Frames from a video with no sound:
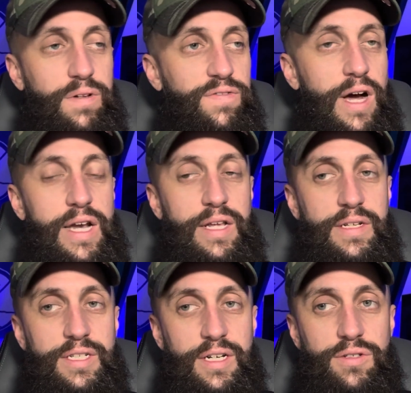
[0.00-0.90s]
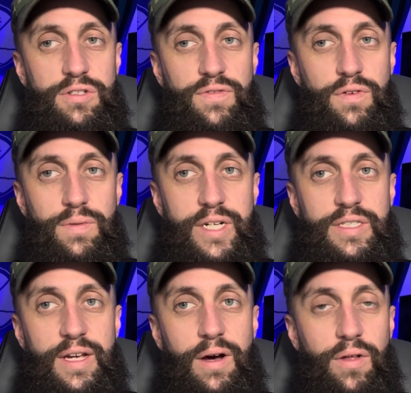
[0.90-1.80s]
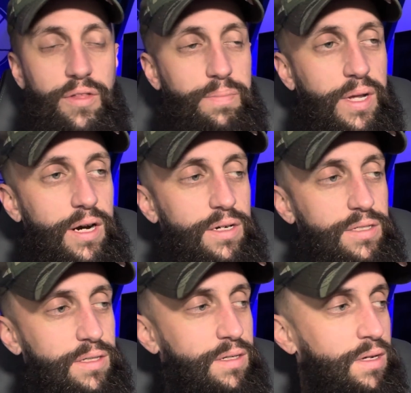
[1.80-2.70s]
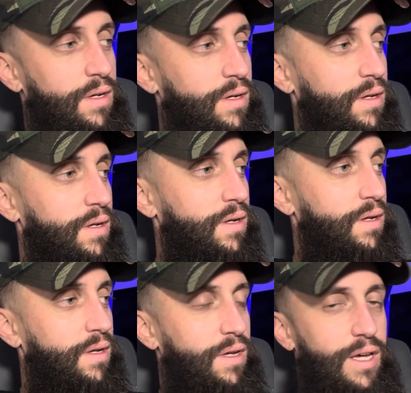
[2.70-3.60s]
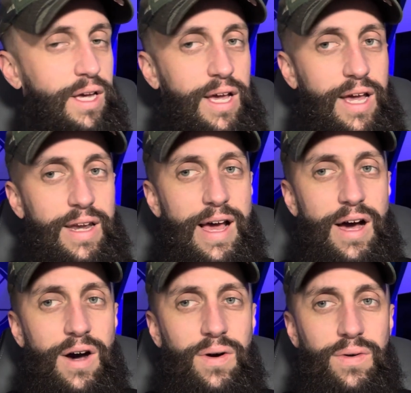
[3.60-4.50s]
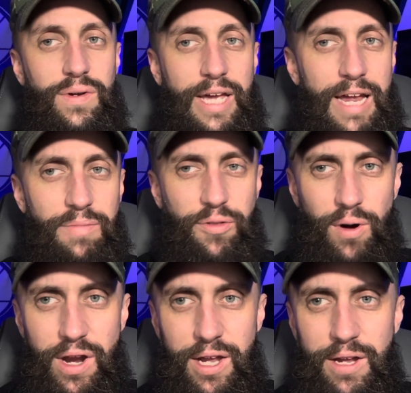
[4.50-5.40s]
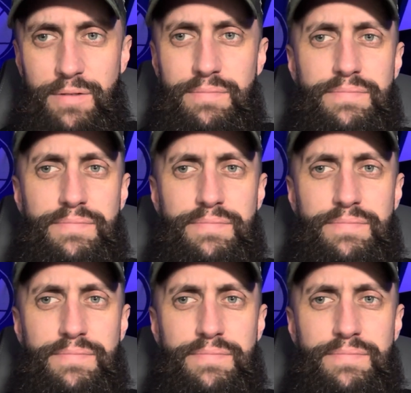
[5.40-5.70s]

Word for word: fining the Sixers for resting healthy players. And now, game three